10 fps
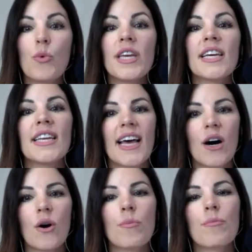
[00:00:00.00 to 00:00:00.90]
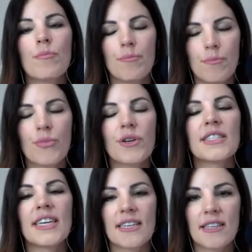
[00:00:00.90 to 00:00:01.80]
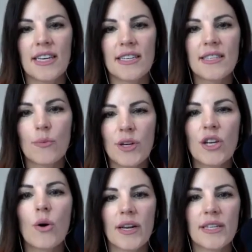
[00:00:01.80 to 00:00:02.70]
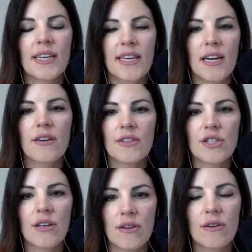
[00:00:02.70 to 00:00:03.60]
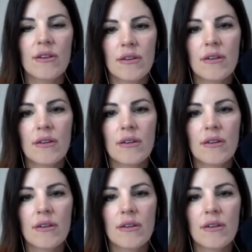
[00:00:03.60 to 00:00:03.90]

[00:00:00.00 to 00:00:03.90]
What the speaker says: we can now predict this and we know how to take care of each other.